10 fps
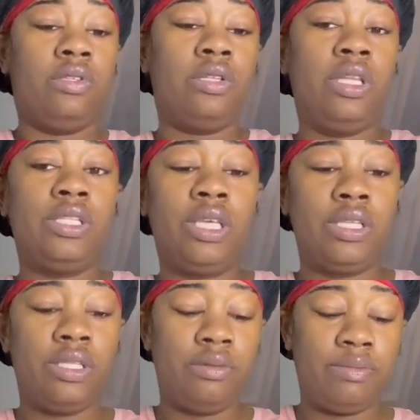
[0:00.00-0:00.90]
Let's get
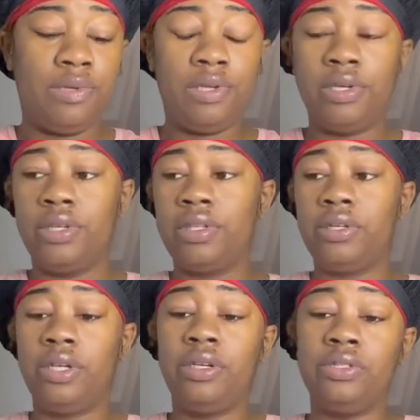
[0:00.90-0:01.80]
some other
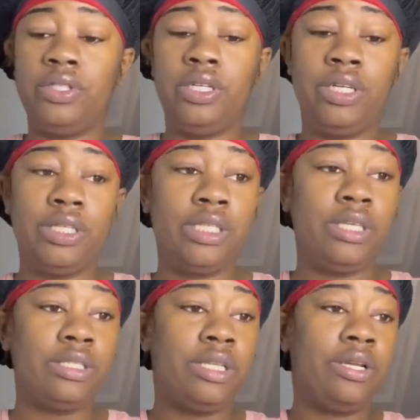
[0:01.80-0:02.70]
energy. Let's see,
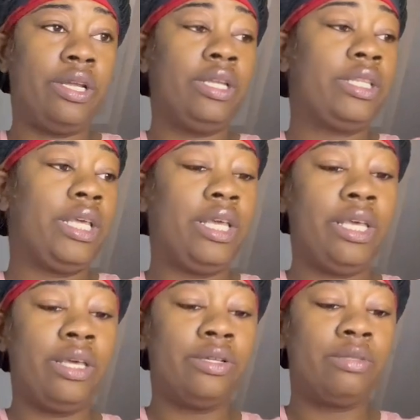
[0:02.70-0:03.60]
is there anything
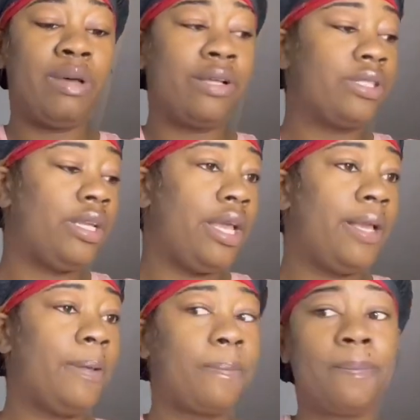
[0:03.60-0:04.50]
else about today?